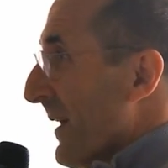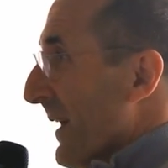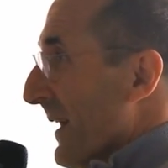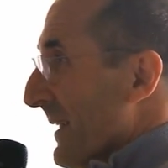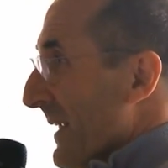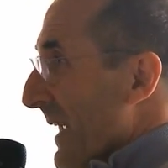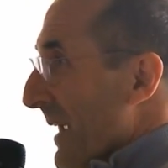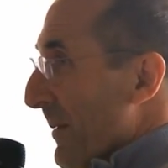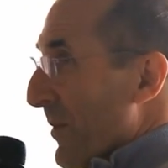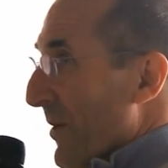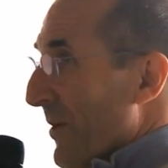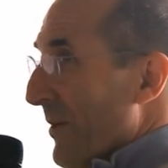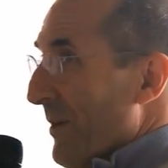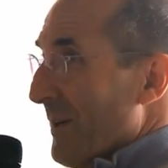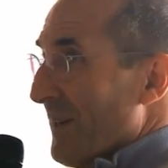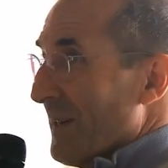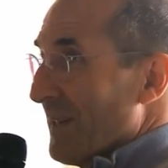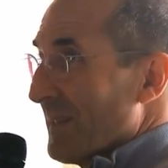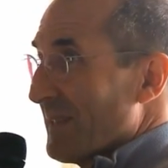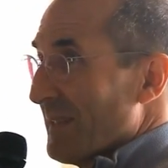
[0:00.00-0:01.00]
a
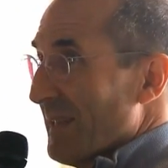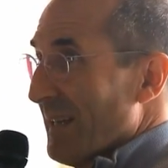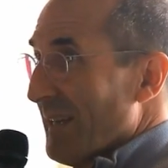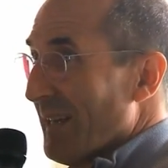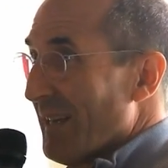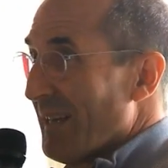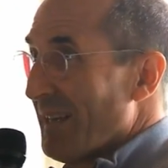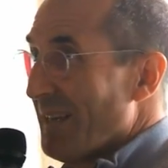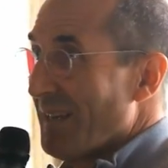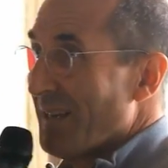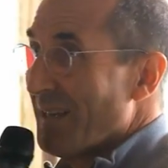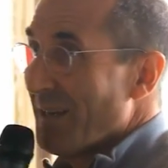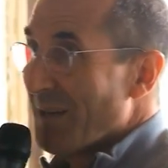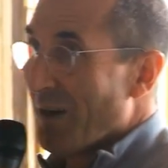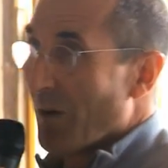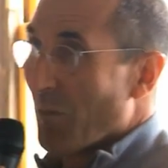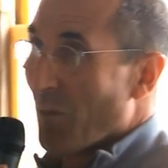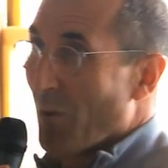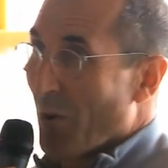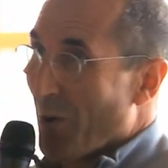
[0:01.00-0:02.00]
neighborhood, a city,
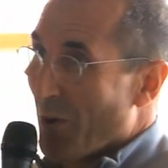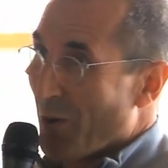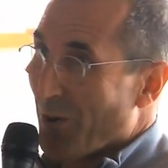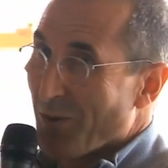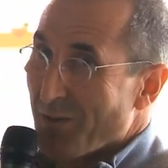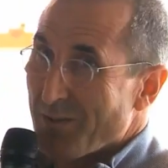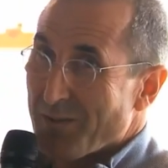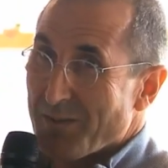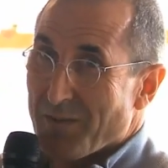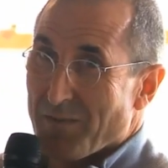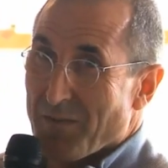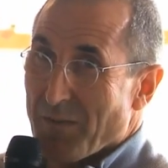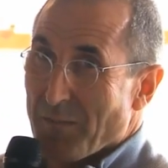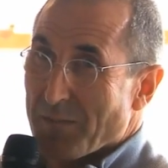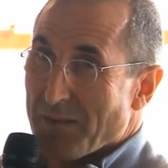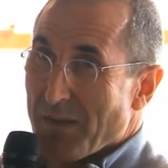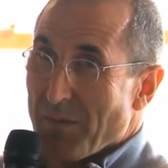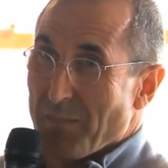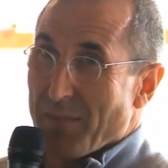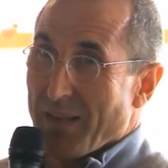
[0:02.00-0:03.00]
a world from
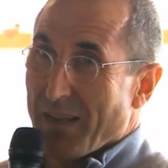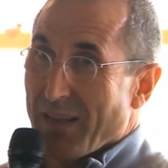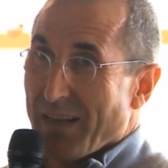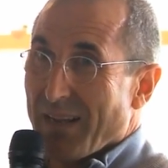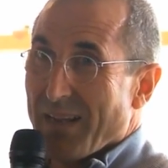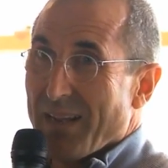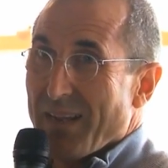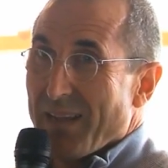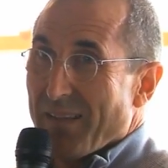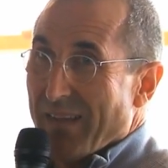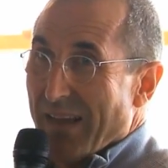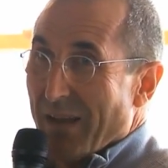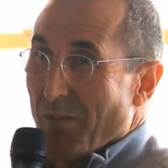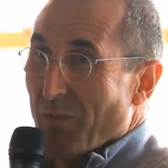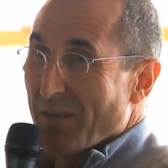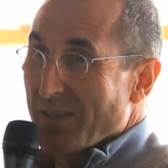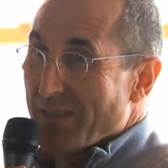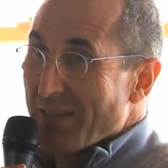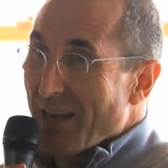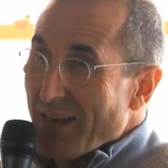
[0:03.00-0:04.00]
something that
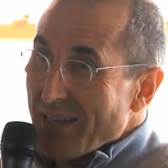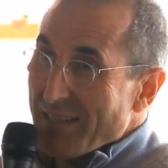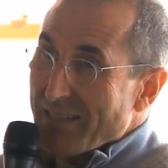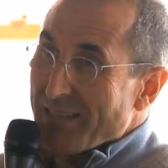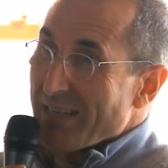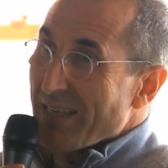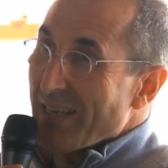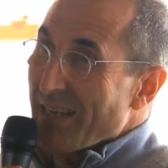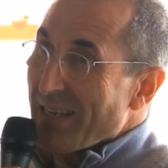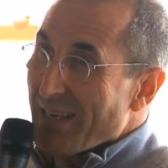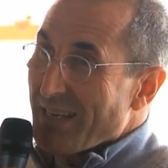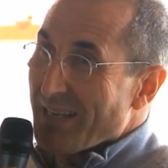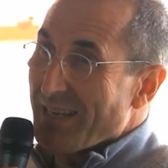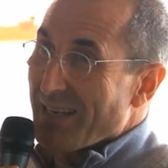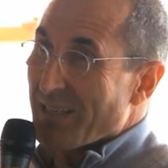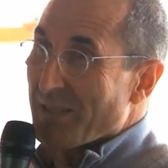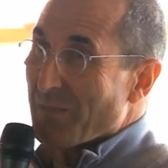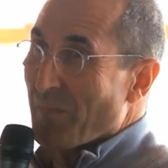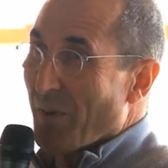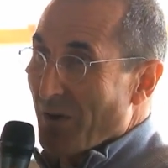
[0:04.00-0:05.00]
was not seen
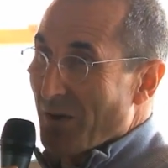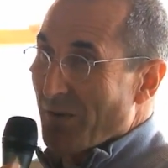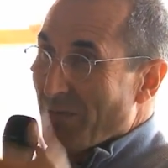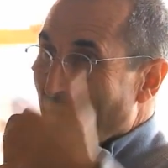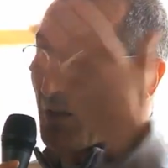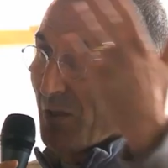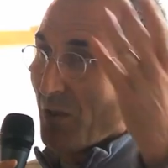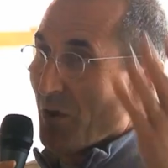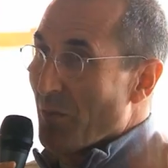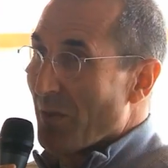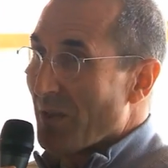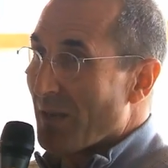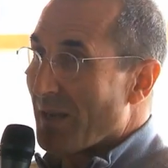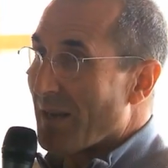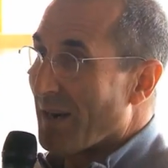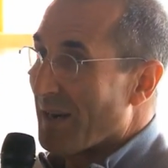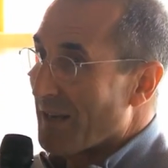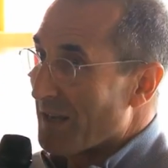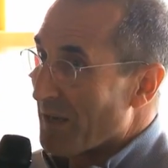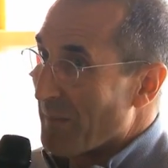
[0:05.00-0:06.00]
as part of a global
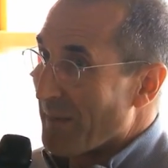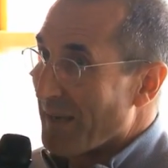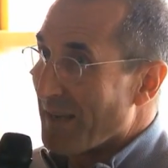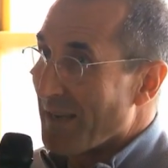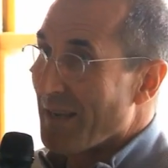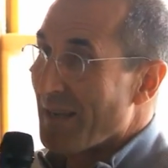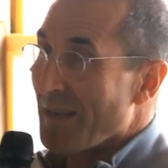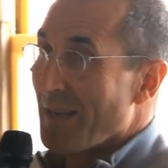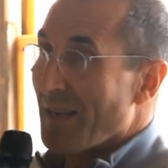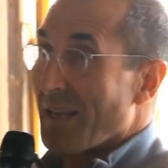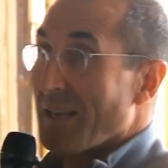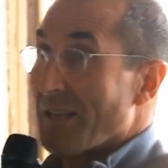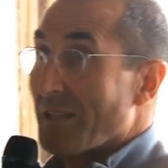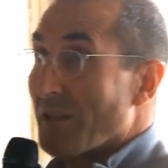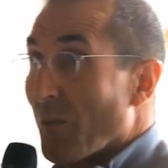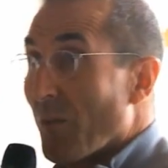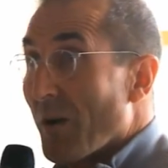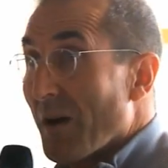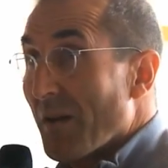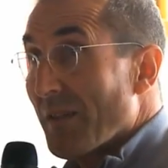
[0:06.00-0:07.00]
economy into
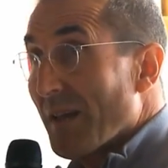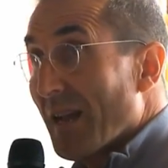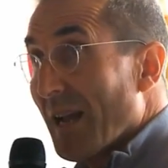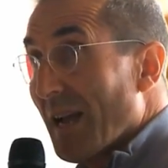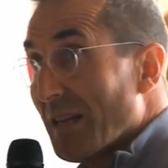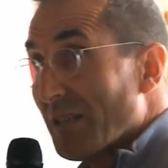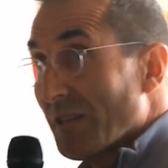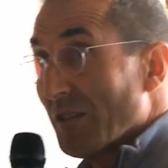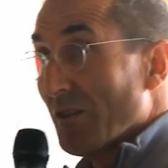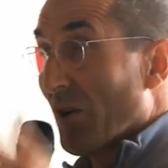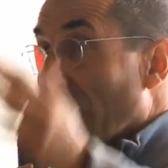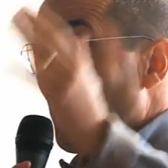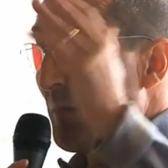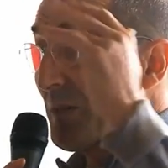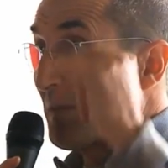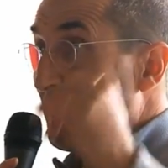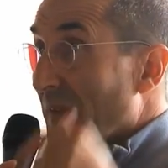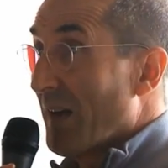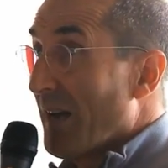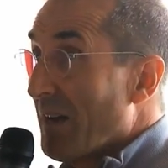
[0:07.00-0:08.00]
one that has
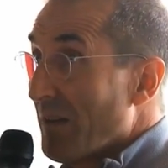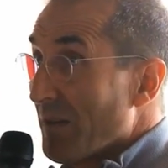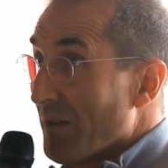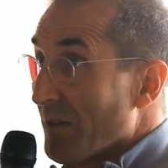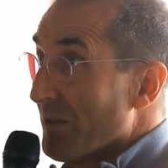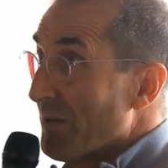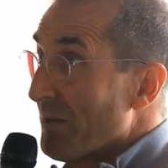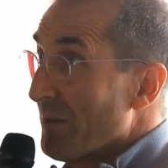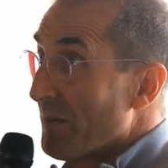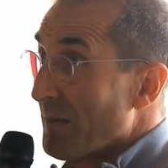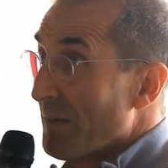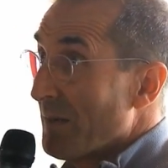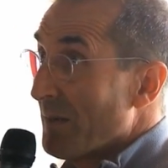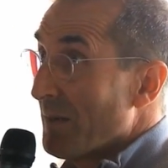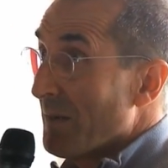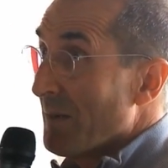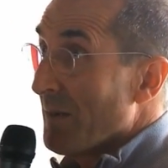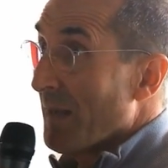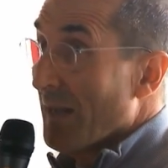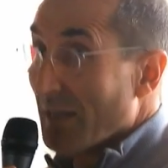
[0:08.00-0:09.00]
enormous value,
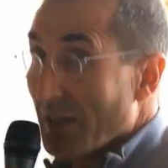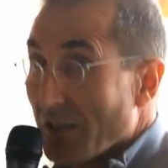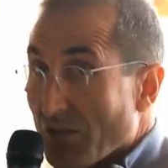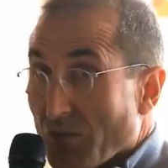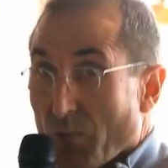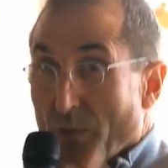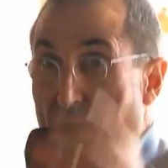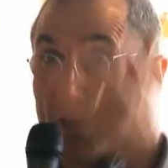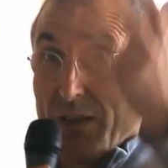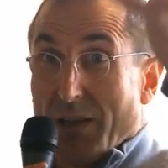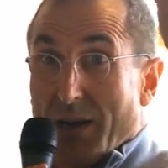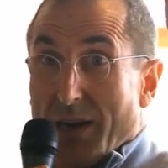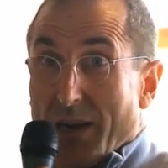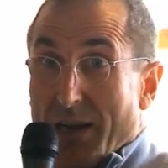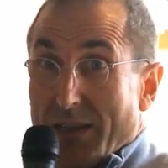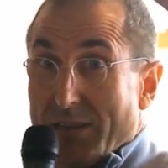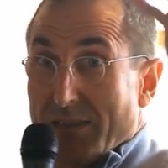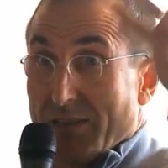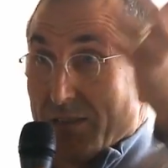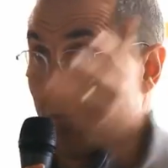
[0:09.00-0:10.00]
and it's
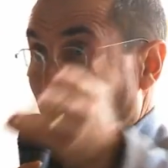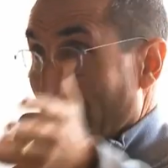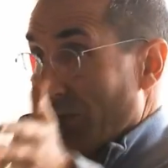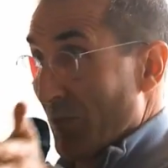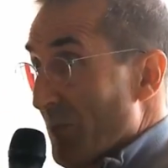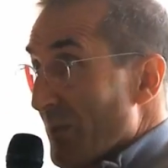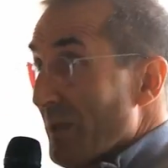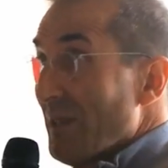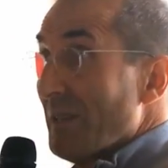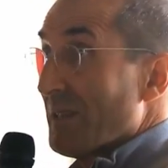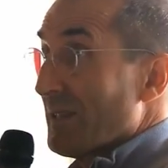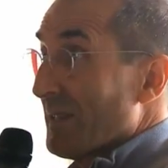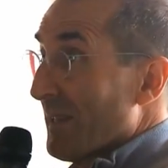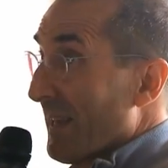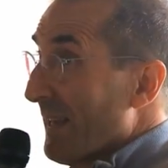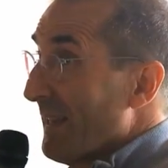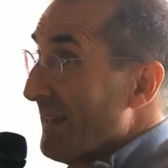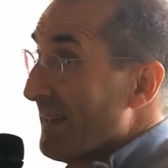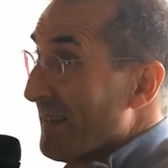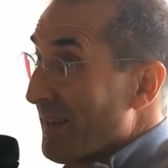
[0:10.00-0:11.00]
realized through real
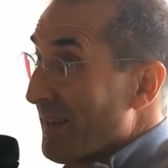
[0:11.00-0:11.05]
estate and